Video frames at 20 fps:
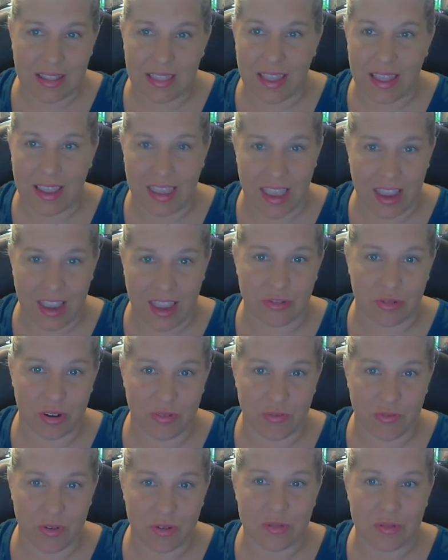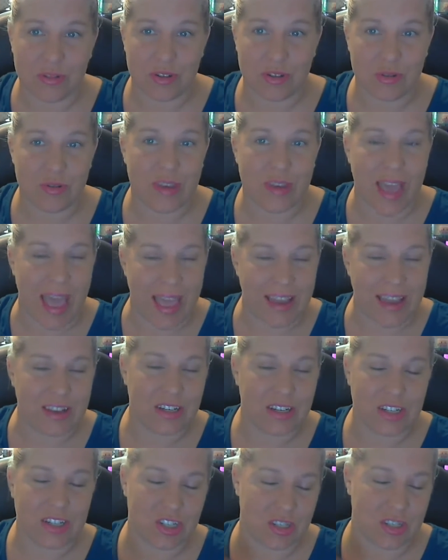Like Android phones, you
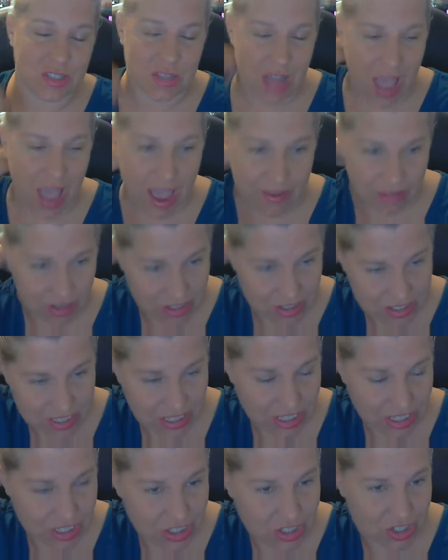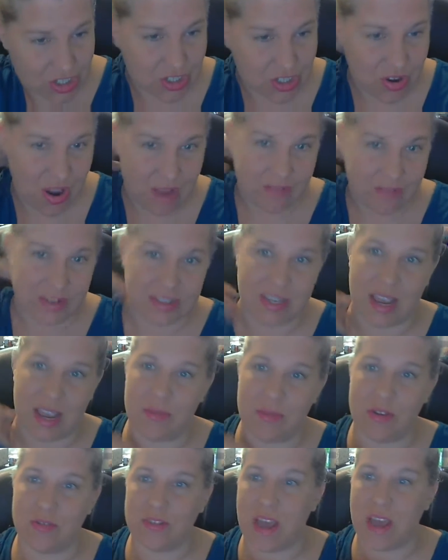can just have your signature, so every
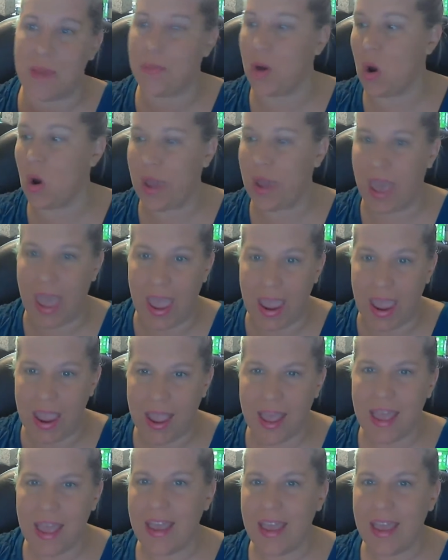time you type OK,